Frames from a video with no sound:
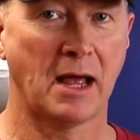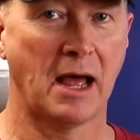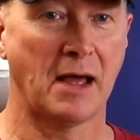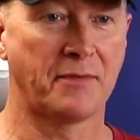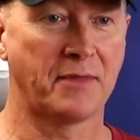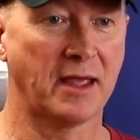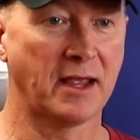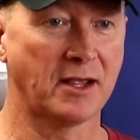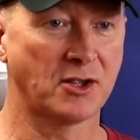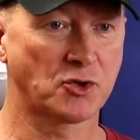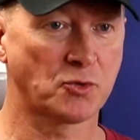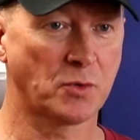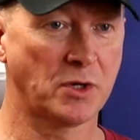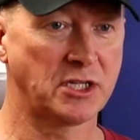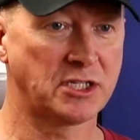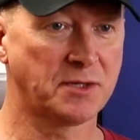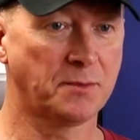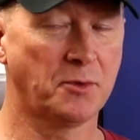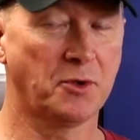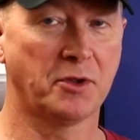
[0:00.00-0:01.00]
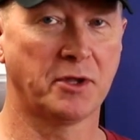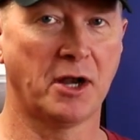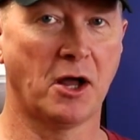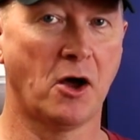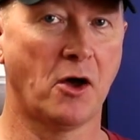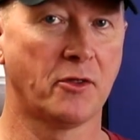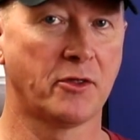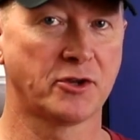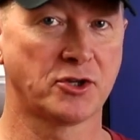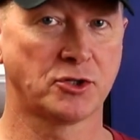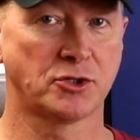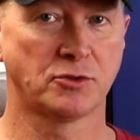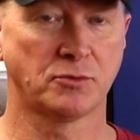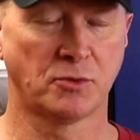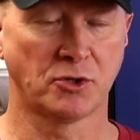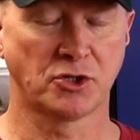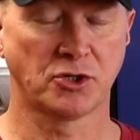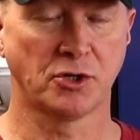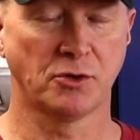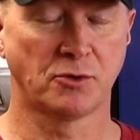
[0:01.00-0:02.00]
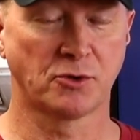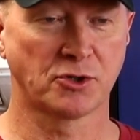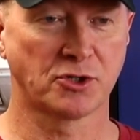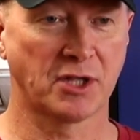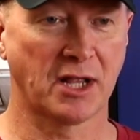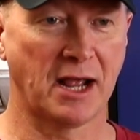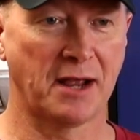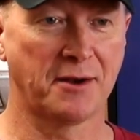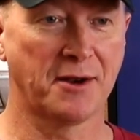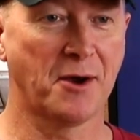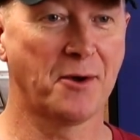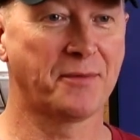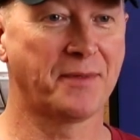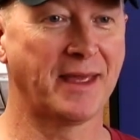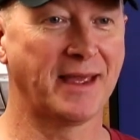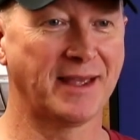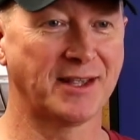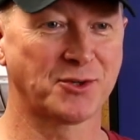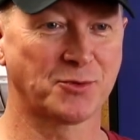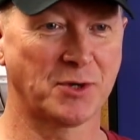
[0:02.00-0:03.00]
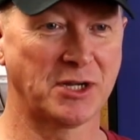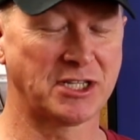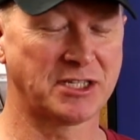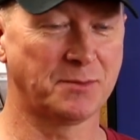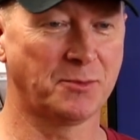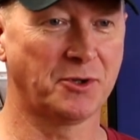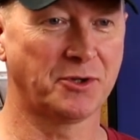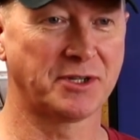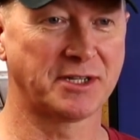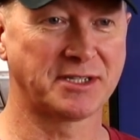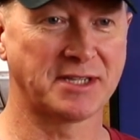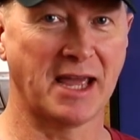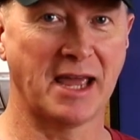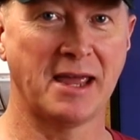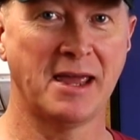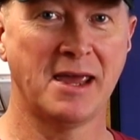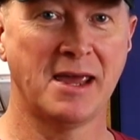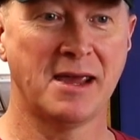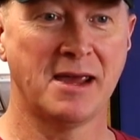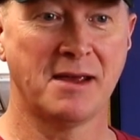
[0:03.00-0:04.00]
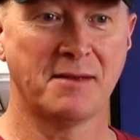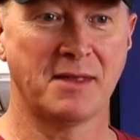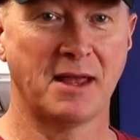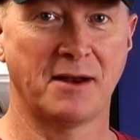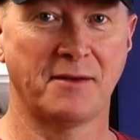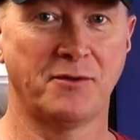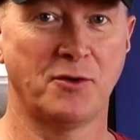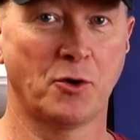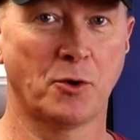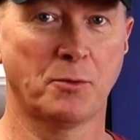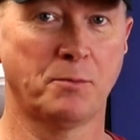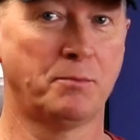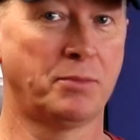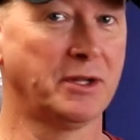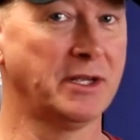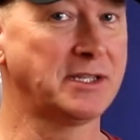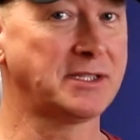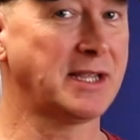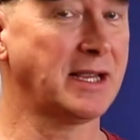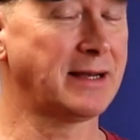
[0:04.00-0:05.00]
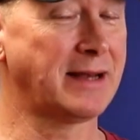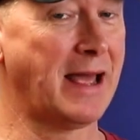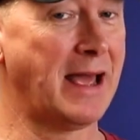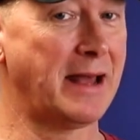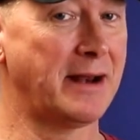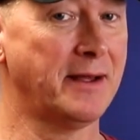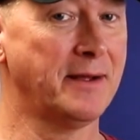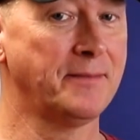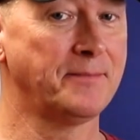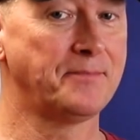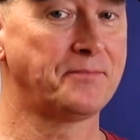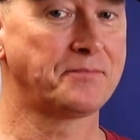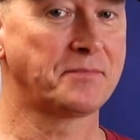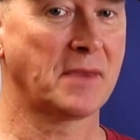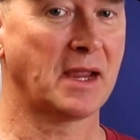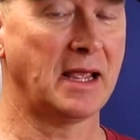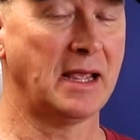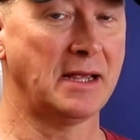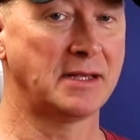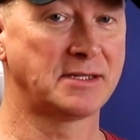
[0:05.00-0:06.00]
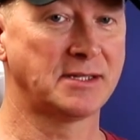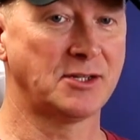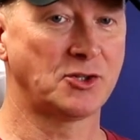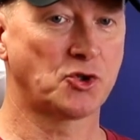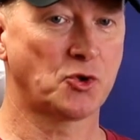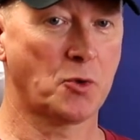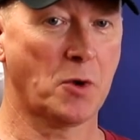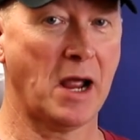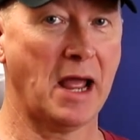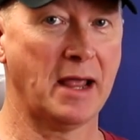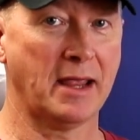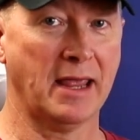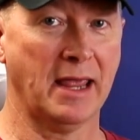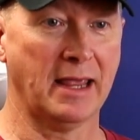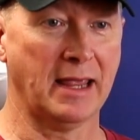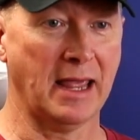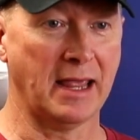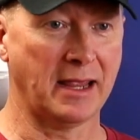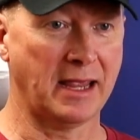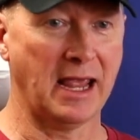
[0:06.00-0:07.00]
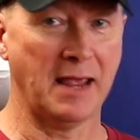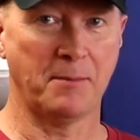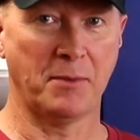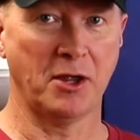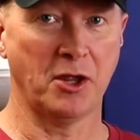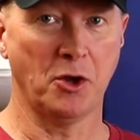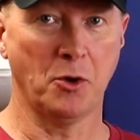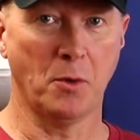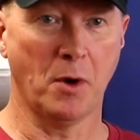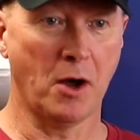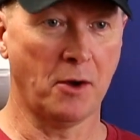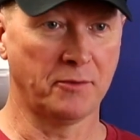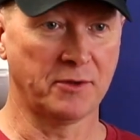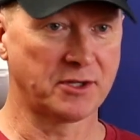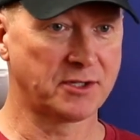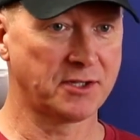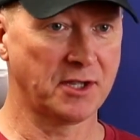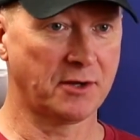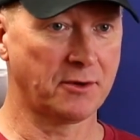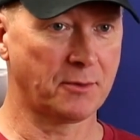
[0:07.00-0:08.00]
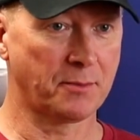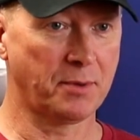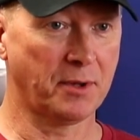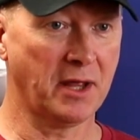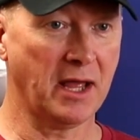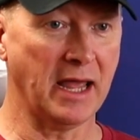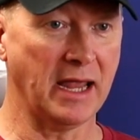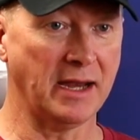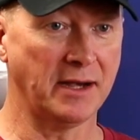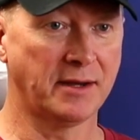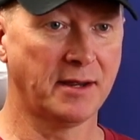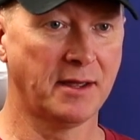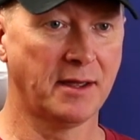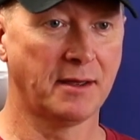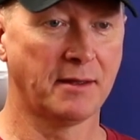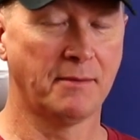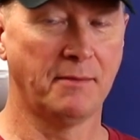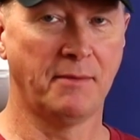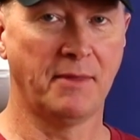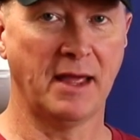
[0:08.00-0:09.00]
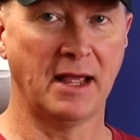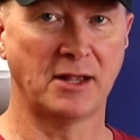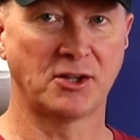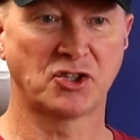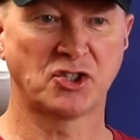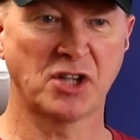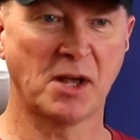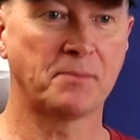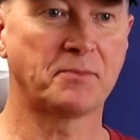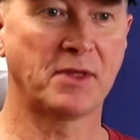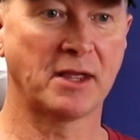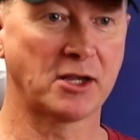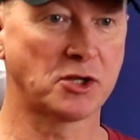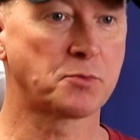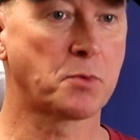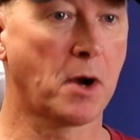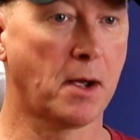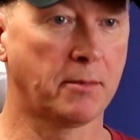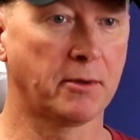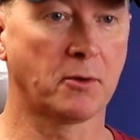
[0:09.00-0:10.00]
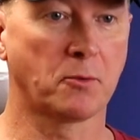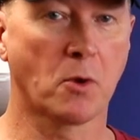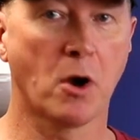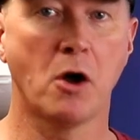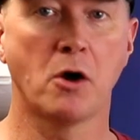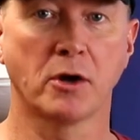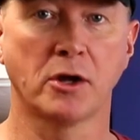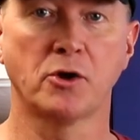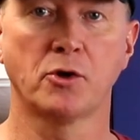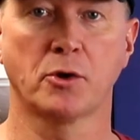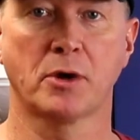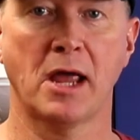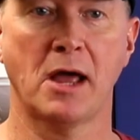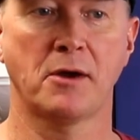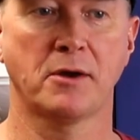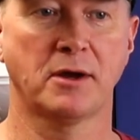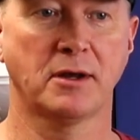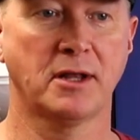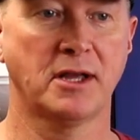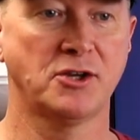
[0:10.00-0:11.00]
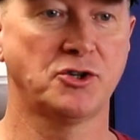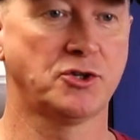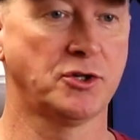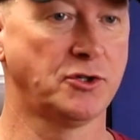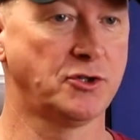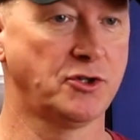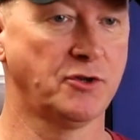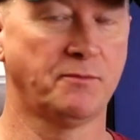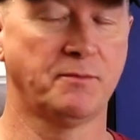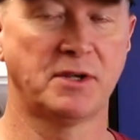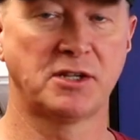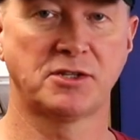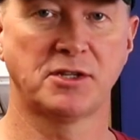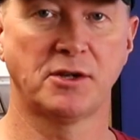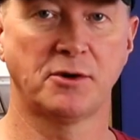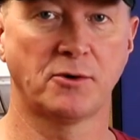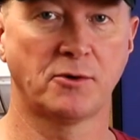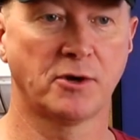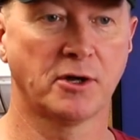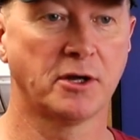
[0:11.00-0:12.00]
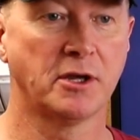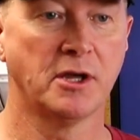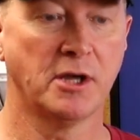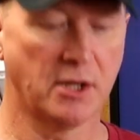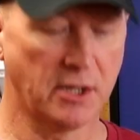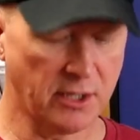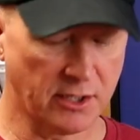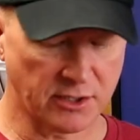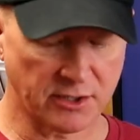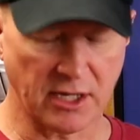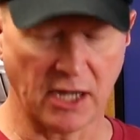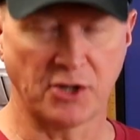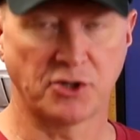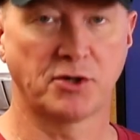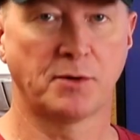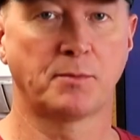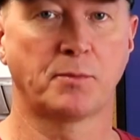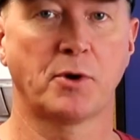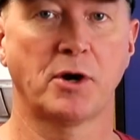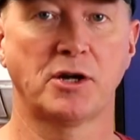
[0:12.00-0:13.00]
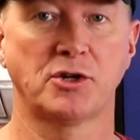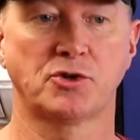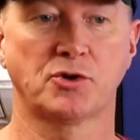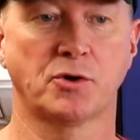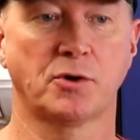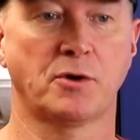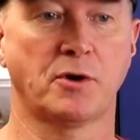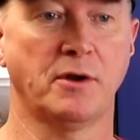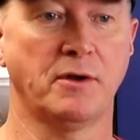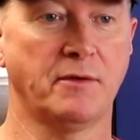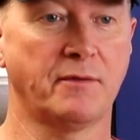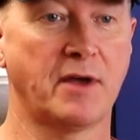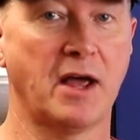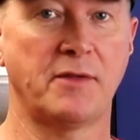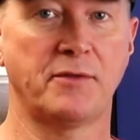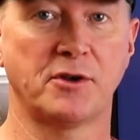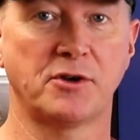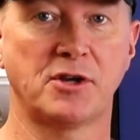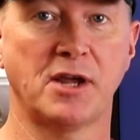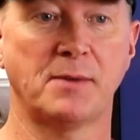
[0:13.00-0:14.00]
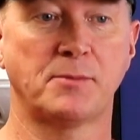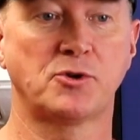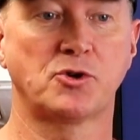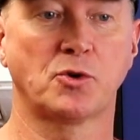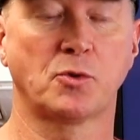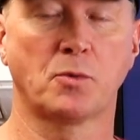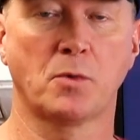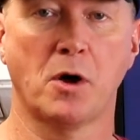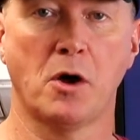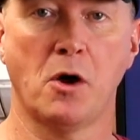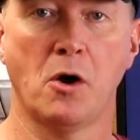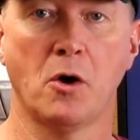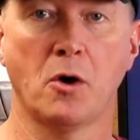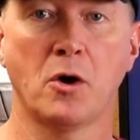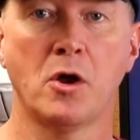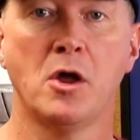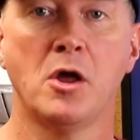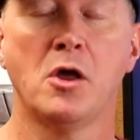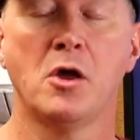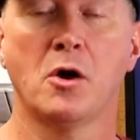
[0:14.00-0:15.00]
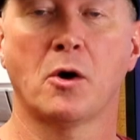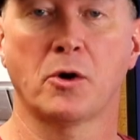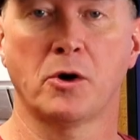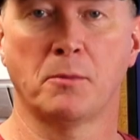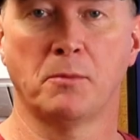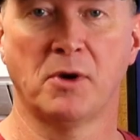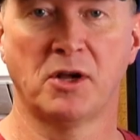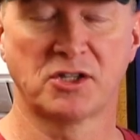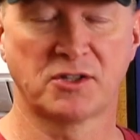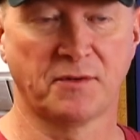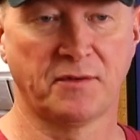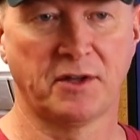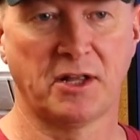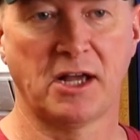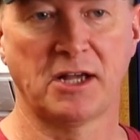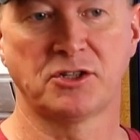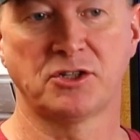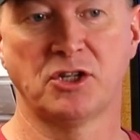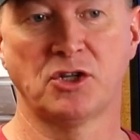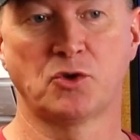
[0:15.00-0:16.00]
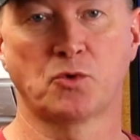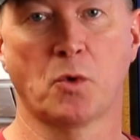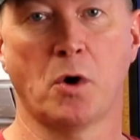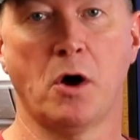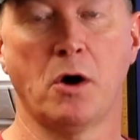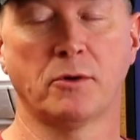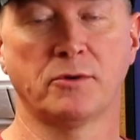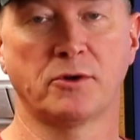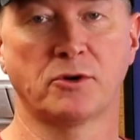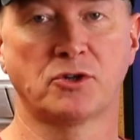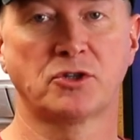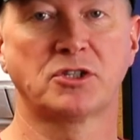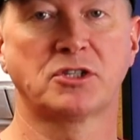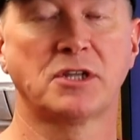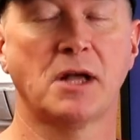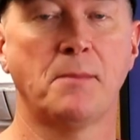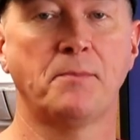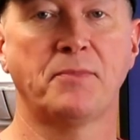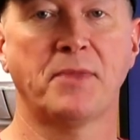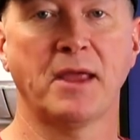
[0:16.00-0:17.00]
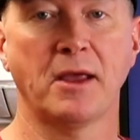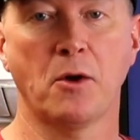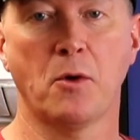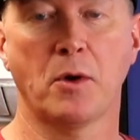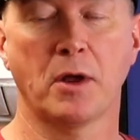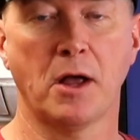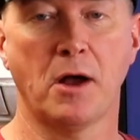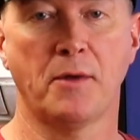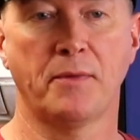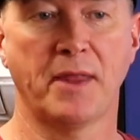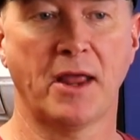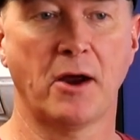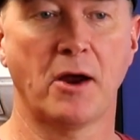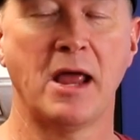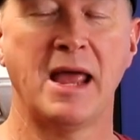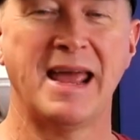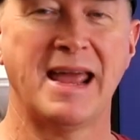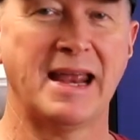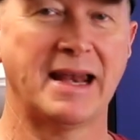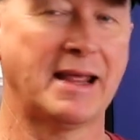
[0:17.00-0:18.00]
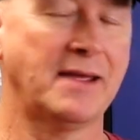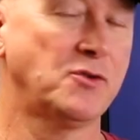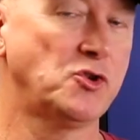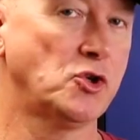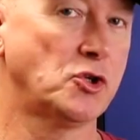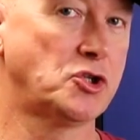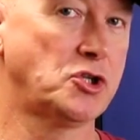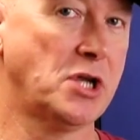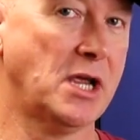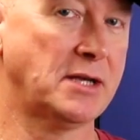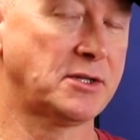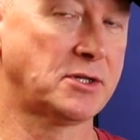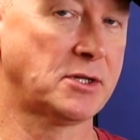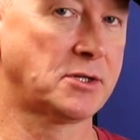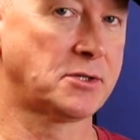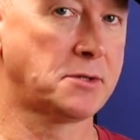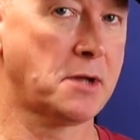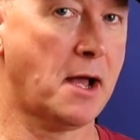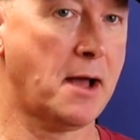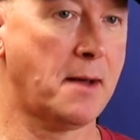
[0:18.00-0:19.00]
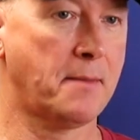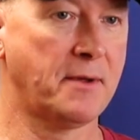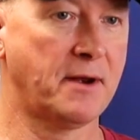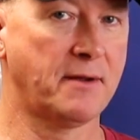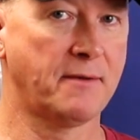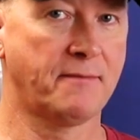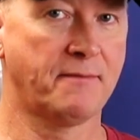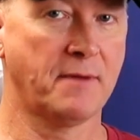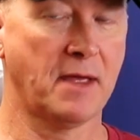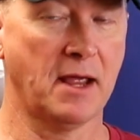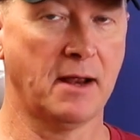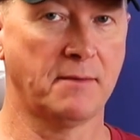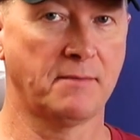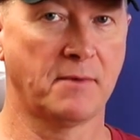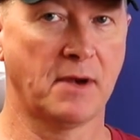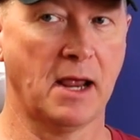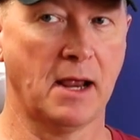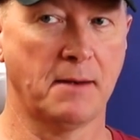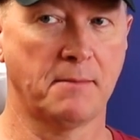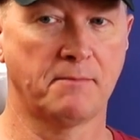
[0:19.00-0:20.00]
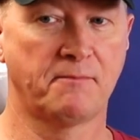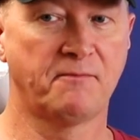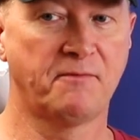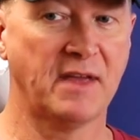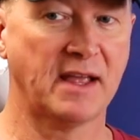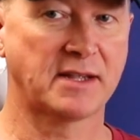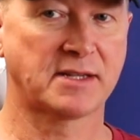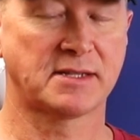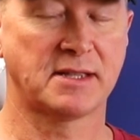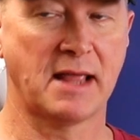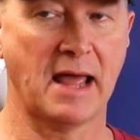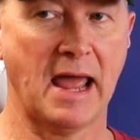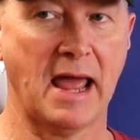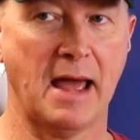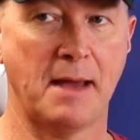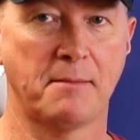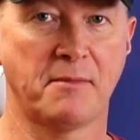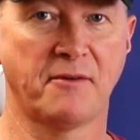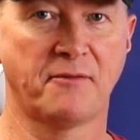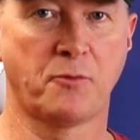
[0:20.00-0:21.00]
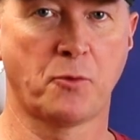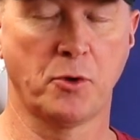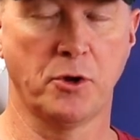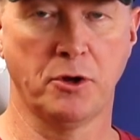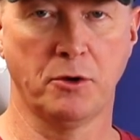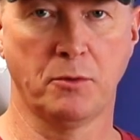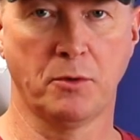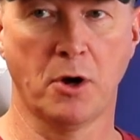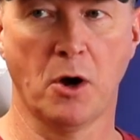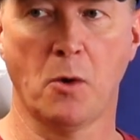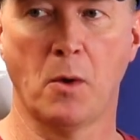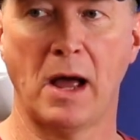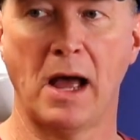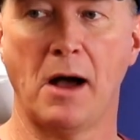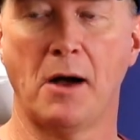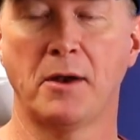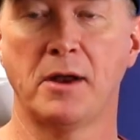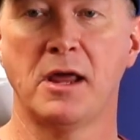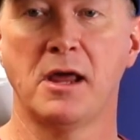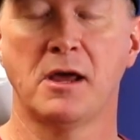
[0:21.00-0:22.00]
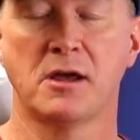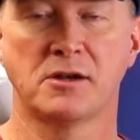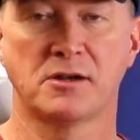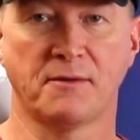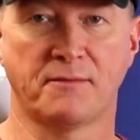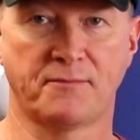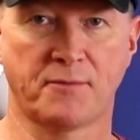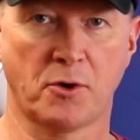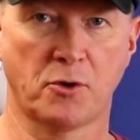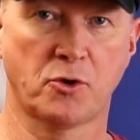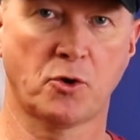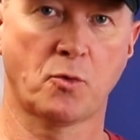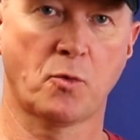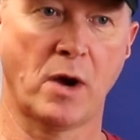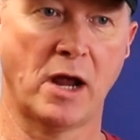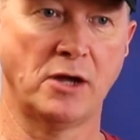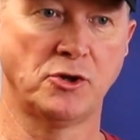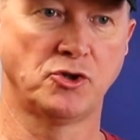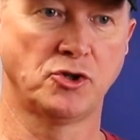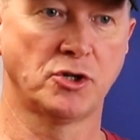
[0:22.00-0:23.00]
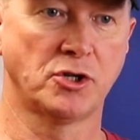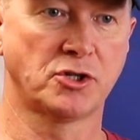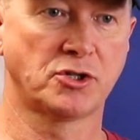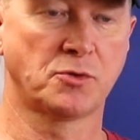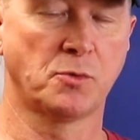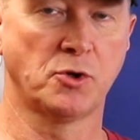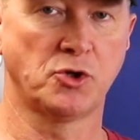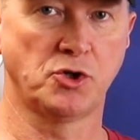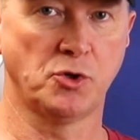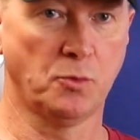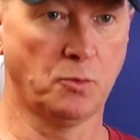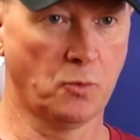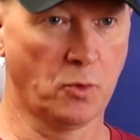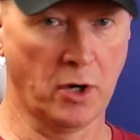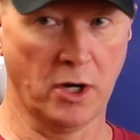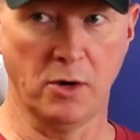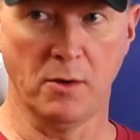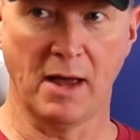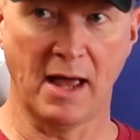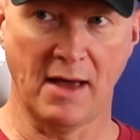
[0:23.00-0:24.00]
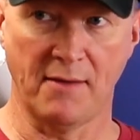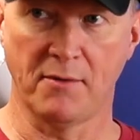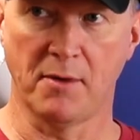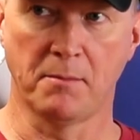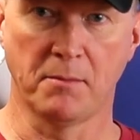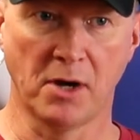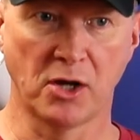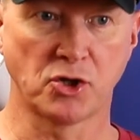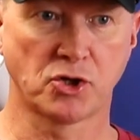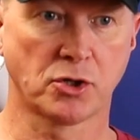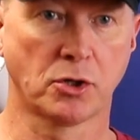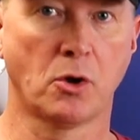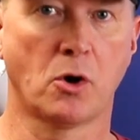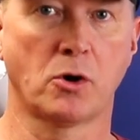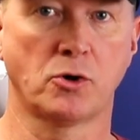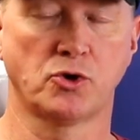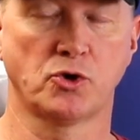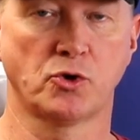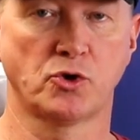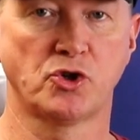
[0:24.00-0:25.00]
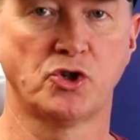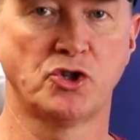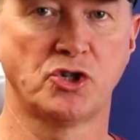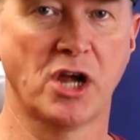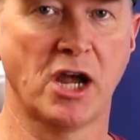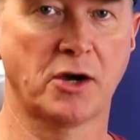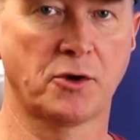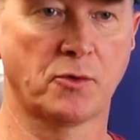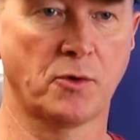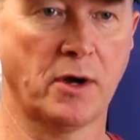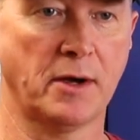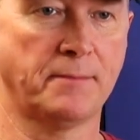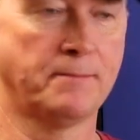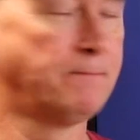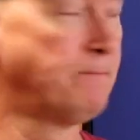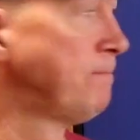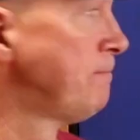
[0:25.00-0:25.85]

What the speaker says: I think it's reasonable, and all the shooters that I know think it's reasonable to say that if your ballistic data isn't tracking and keeping you on the center plate, then something's probably wrong in your calculations. You've misentered a station pressure, or you've gotten the temperature wrong, or your muzzle velocity is wrong. There's something going on there, and it gives you a chance to stop and fix that before you go out to further ranges where you have a much larger trajectory.